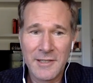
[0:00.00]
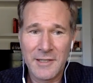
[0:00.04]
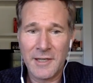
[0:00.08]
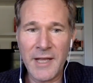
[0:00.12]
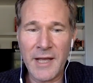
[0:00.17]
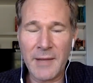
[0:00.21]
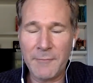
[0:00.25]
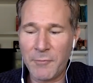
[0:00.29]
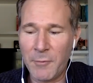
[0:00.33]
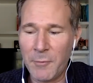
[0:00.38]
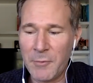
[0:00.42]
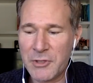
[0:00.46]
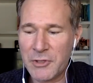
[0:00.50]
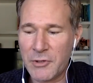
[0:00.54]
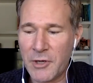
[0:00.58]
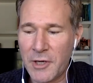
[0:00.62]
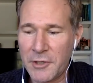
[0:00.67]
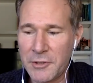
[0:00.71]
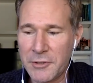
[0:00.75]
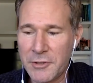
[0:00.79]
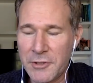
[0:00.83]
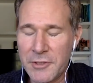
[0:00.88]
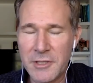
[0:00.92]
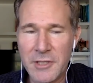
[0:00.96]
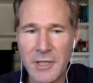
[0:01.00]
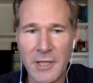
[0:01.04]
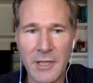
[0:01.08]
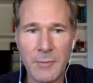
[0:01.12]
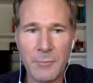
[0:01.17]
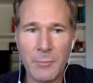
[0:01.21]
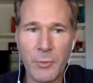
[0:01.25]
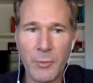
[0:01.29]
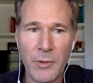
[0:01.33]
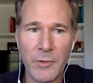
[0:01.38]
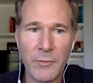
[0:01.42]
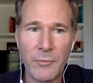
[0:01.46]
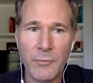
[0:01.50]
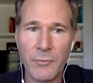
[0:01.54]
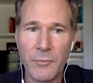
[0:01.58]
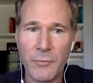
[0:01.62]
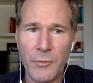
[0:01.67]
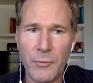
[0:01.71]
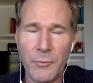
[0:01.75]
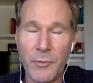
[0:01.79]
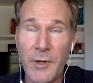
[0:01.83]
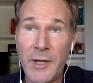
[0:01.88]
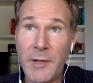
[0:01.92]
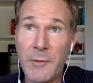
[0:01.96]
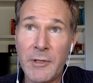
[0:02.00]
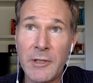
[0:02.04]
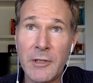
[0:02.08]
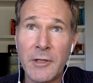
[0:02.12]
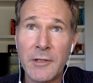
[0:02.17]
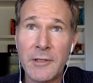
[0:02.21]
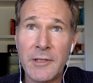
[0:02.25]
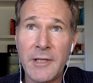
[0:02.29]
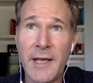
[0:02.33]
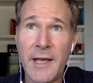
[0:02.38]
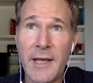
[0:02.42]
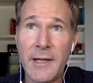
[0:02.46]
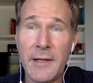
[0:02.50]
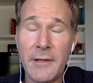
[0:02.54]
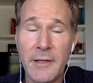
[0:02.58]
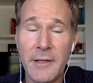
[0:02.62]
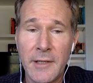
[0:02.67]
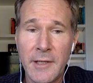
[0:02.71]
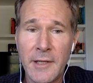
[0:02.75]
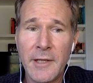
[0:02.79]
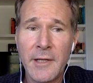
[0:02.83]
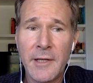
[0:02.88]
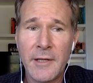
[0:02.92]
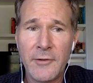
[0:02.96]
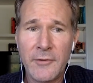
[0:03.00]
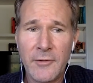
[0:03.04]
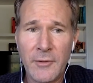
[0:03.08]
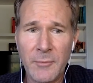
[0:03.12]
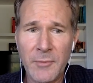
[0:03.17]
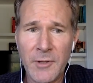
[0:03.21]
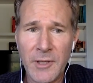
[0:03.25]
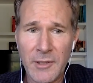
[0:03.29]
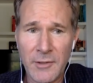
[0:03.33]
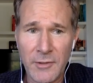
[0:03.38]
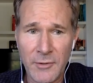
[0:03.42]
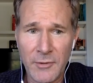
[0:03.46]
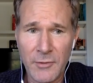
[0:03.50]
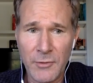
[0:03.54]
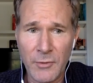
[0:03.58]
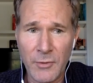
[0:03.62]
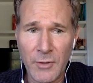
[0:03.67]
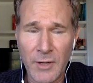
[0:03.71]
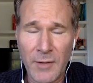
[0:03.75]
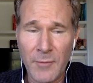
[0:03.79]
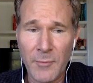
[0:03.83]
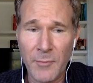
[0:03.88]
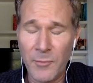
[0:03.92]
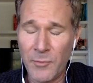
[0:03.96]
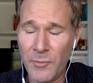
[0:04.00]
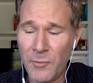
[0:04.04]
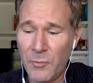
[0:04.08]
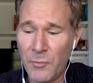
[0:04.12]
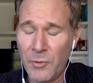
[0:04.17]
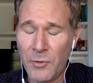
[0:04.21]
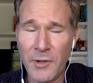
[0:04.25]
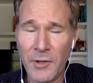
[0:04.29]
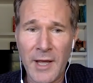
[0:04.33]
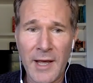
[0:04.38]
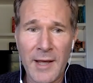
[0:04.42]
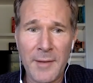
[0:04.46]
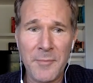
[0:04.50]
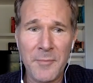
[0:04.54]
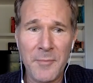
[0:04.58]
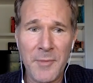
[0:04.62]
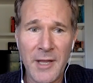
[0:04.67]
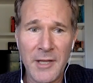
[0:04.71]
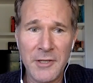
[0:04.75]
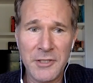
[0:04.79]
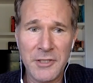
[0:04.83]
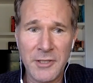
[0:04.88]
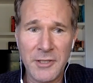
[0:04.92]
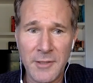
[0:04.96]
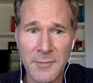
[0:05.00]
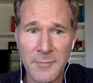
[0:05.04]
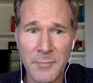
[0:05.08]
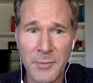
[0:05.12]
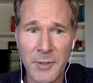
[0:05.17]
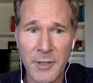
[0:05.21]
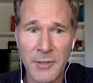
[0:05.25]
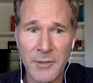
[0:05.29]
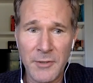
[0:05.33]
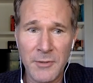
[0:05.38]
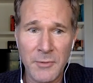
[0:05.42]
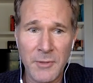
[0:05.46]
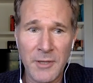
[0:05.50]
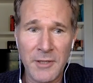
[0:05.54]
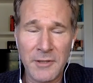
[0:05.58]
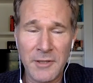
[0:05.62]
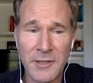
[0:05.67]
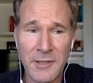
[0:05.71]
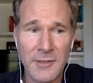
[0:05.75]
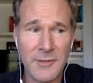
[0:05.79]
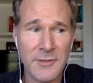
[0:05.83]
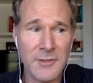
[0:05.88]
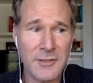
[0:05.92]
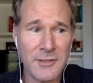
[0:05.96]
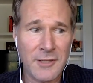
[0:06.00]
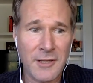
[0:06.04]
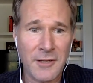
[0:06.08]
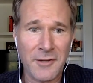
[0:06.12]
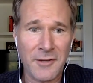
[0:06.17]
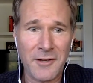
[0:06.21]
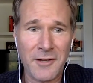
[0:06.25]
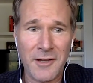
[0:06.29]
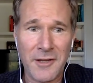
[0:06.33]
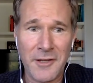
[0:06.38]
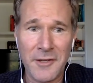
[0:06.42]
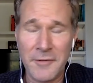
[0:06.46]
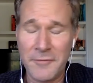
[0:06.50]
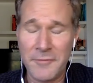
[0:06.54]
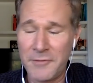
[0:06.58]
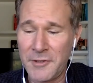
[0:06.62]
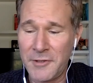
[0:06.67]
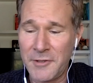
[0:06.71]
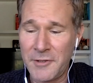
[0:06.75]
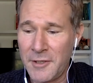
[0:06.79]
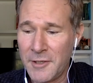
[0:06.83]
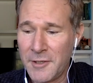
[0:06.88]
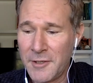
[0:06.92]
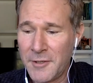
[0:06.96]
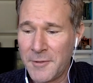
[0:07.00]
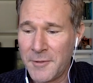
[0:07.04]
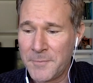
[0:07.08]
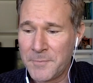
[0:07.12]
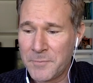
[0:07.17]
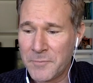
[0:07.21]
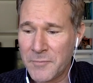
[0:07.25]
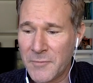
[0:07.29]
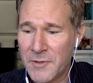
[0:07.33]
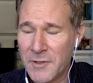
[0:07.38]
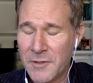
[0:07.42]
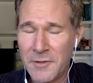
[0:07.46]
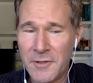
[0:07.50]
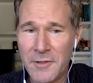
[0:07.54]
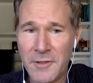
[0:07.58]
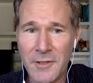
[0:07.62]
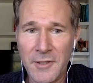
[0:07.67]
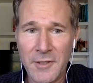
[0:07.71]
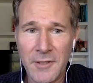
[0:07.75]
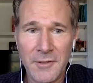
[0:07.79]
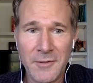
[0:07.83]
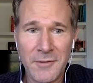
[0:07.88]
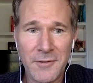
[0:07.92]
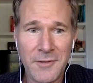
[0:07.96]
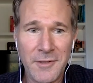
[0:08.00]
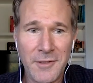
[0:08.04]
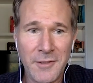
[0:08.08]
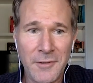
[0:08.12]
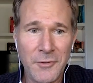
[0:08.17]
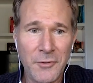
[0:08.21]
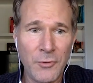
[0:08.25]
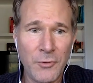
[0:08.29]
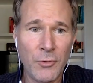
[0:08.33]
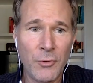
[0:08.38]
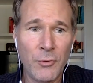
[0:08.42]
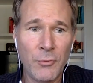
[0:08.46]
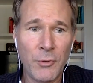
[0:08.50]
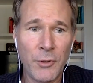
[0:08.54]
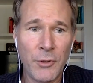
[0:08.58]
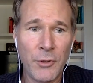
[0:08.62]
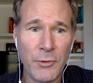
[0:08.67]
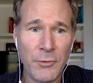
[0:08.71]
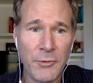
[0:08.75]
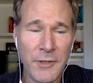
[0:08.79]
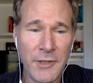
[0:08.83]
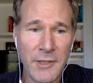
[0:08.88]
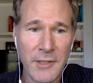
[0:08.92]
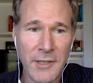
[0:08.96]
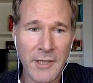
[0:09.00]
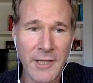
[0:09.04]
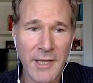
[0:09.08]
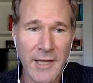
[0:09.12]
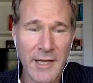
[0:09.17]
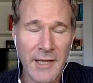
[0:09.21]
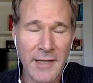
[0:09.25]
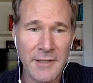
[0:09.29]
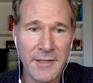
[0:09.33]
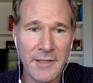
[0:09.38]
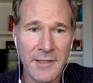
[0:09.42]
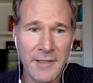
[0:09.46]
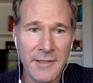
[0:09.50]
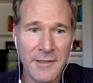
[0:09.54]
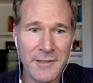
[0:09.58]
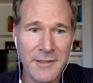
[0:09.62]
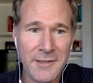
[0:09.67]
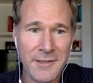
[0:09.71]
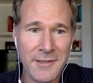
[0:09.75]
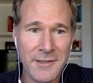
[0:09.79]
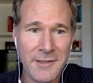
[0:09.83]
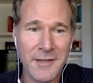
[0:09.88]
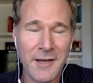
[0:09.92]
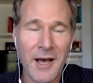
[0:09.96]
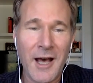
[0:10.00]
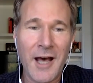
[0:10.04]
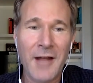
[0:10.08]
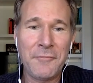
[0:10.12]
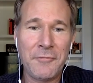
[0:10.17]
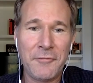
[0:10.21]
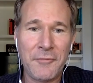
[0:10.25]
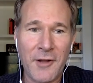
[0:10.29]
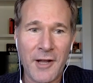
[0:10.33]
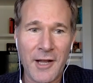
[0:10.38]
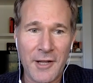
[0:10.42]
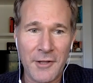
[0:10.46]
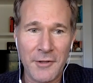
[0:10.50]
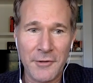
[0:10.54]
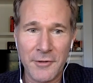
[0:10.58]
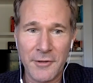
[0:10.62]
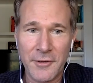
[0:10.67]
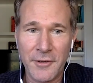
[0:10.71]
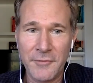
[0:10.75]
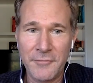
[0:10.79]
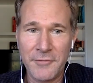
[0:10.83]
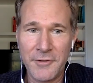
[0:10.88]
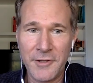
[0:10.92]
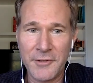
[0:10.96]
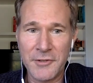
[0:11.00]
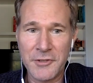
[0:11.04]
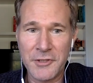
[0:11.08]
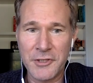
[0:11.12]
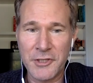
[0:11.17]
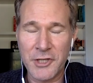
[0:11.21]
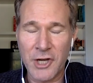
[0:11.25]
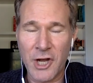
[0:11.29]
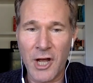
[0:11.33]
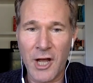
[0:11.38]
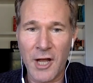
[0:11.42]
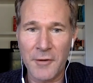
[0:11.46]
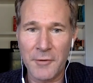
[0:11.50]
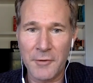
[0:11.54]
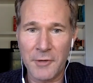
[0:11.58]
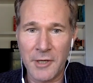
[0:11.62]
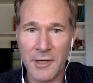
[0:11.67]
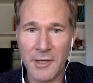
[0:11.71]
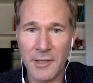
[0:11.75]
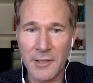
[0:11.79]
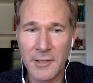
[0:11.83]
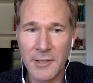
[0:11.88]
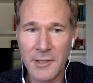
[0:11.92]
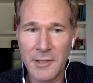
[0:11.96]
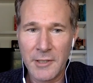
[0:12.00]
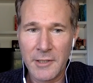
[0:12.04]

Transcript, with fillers: Yeah, from a structure standpoint, the way we looked at it, somebody who I will not mention, but who I think is kind of the the the guru, the uh, the the godfather of this genre.